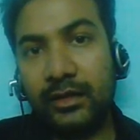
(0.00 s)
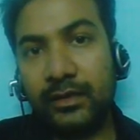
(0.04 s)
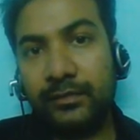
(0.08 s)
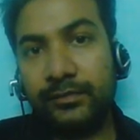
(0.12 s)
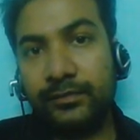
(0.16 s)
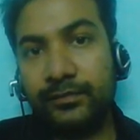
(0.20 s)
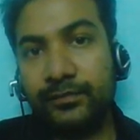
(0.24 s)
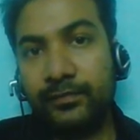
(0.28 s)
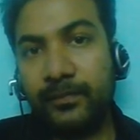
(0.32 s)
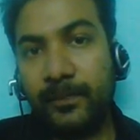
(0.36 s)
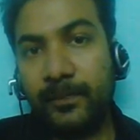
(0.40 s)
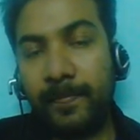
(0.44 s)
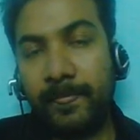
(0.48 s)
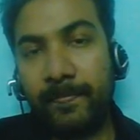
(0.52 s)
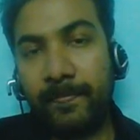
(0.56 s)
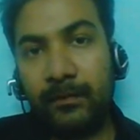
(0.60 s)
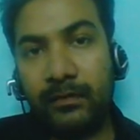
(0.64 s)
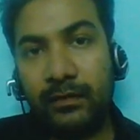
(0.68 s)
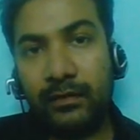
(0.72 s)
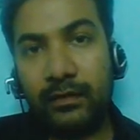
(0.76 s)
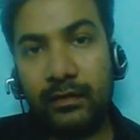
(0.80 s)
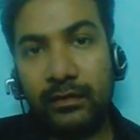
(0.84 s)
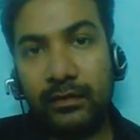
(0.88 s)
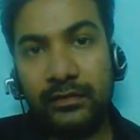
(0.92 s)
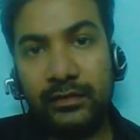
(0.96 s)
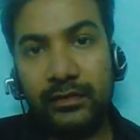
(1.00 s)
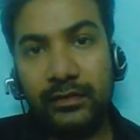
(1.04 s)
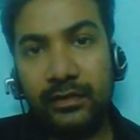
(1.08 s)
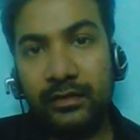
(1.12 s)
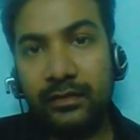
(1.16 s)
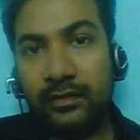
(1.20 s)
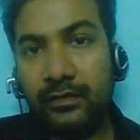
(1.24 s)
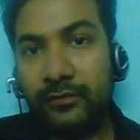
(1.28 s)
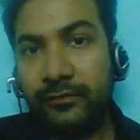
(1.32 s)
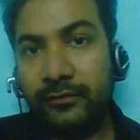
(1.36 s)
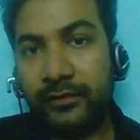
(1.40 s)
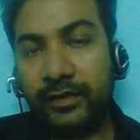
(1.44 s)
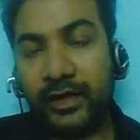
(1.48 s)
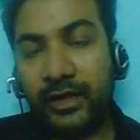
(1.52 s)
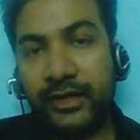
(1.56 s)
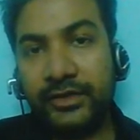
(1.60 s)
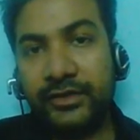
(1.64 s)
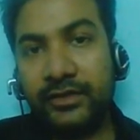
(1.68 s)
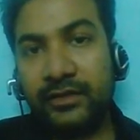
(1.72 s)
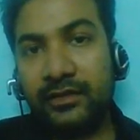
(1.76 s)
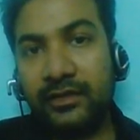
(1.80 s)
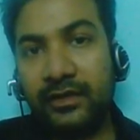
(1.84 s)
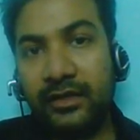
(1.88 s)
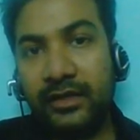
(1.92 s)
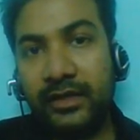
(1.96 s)
and the
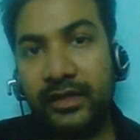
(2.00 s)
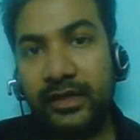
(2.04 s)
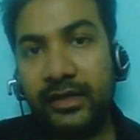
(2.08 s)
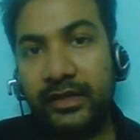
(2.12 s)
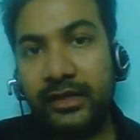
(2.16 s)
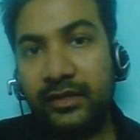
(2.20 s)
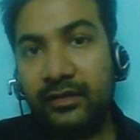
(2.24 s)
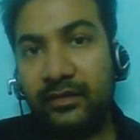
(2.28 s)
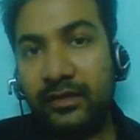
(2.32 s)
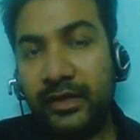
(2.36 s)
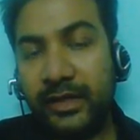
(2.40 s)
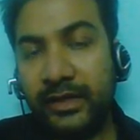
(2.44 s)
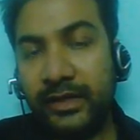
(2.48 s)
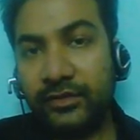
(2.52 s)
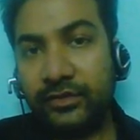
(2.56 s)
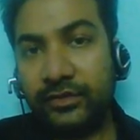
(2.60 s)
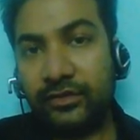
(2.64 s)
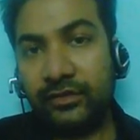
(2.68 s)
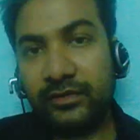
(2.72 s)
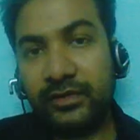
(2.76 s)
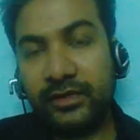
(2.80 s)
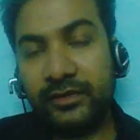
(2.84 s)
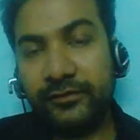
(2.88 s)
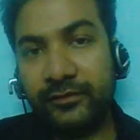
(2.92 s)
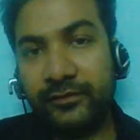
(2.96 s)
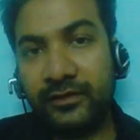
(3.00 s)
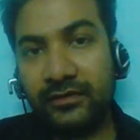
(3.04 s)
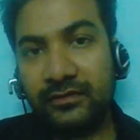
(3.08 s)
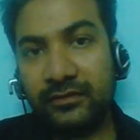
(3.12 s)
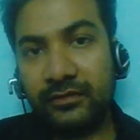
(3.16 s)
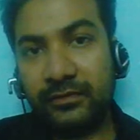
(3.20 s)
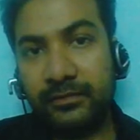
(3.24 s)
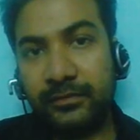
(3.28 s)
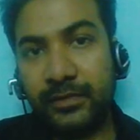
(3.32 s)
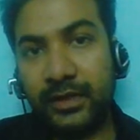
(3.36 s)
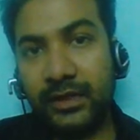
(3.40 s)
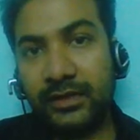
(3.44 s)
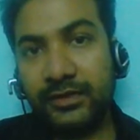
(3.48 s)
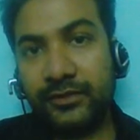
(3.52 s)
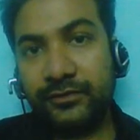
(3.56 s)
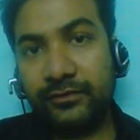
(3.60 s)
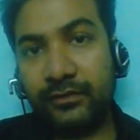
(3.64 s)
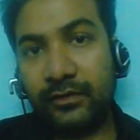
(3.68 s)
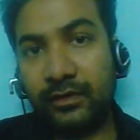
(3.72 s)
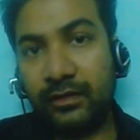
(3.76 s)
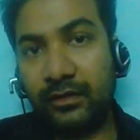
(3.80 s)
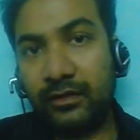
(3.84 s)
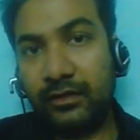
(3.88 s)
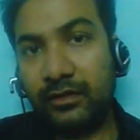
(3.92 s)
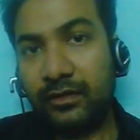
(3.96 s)
financial year ends on 31st of
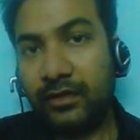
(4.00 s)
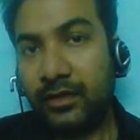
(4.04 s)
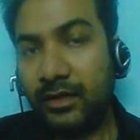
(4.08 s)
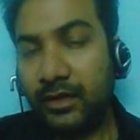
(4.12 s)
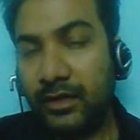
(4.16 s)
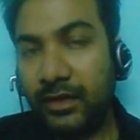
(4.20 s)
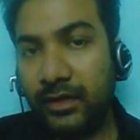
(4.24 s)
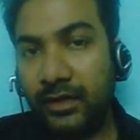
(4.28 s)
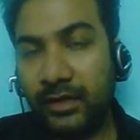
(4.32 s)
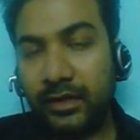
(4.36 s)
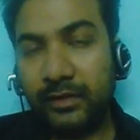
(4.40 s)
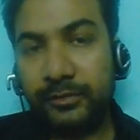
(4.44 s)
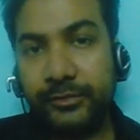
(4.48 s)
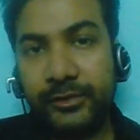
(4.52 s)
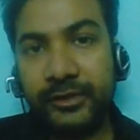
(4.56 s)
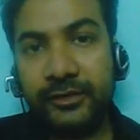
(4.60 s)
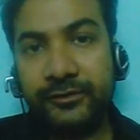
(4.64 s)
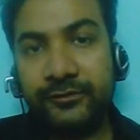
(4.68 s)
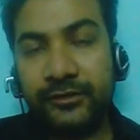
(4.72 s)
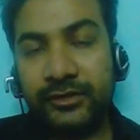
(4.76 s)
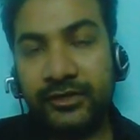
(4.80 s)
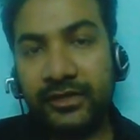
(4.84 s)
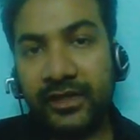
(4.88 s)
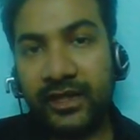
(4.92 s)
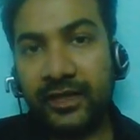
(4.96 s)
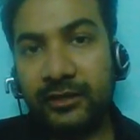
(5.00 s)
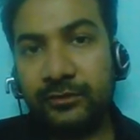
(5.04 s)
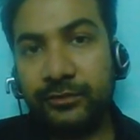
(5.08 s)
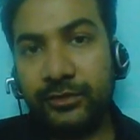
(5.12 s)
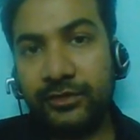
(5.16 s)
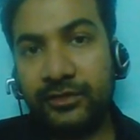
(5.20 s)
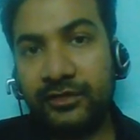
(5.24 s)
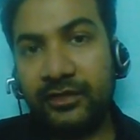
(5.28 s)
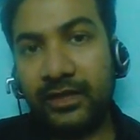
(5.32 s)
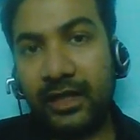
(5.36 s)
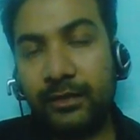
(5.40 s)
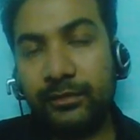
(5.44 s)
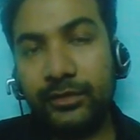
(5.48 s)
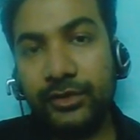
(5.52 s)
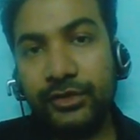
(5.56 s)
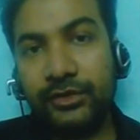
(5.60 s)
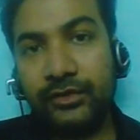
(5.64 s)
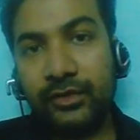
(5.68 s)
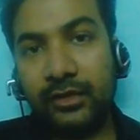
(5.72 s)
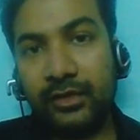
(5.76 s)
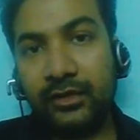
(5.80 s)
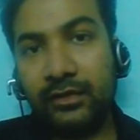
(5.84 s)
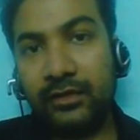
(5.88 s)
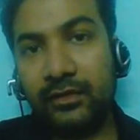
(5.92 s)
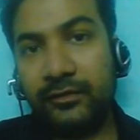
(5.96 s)
March for Companies which have been
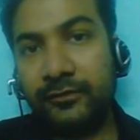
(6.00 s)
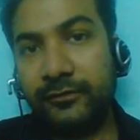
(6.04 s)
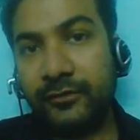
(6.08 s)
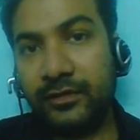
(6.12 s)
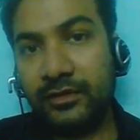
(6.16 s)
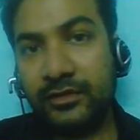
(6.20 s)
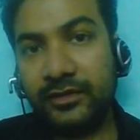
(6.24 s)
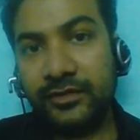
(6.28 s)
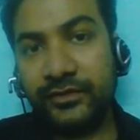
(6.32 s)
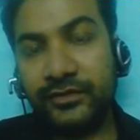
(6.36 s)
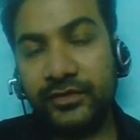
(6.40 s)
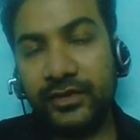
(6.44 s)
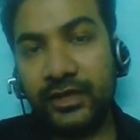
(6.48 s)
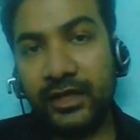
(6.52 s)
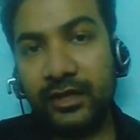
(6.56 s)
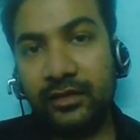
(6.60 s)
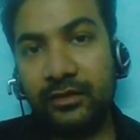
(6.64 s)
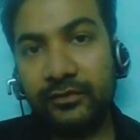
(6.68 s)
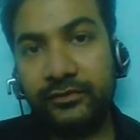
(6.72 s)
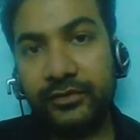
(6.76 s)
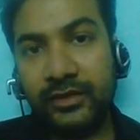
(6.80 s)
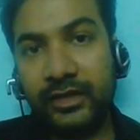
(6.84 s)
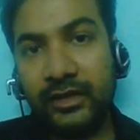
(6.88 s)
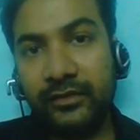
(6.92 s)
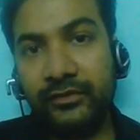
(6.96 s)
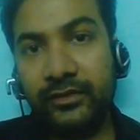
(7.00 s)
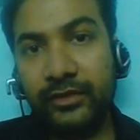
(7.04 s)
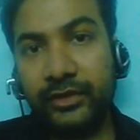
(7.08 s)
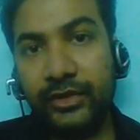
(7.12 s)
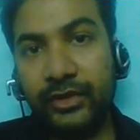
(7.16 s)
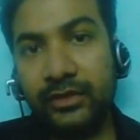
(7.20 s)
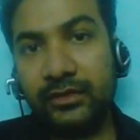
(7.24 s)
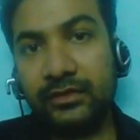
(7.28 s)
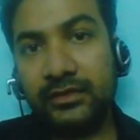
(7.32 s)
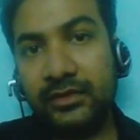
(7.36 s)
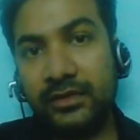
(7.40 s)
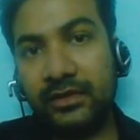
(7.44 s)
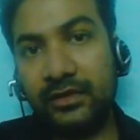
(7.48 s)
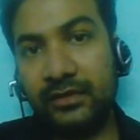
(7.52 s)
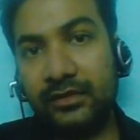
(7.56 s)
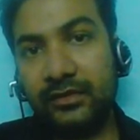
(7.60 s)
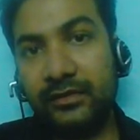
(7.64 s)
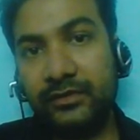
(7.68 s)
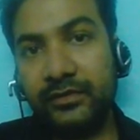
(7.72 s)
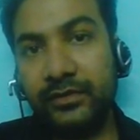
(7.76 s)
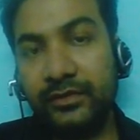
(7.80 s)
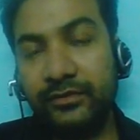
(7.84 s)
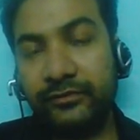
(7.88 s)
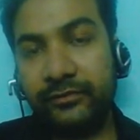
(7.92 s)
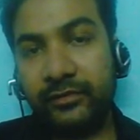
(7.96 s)
established on the 1st of Jan of a given year,
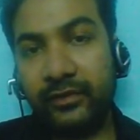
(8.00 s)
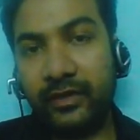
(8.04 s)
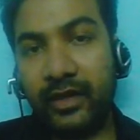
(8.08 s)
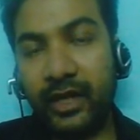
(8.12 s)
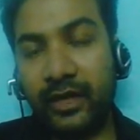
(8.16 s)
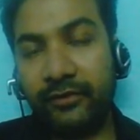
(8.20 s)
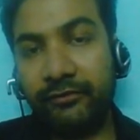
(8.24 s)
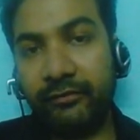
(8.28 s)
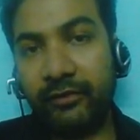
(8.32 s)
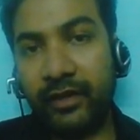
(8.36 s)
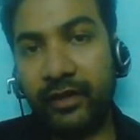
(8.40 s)
their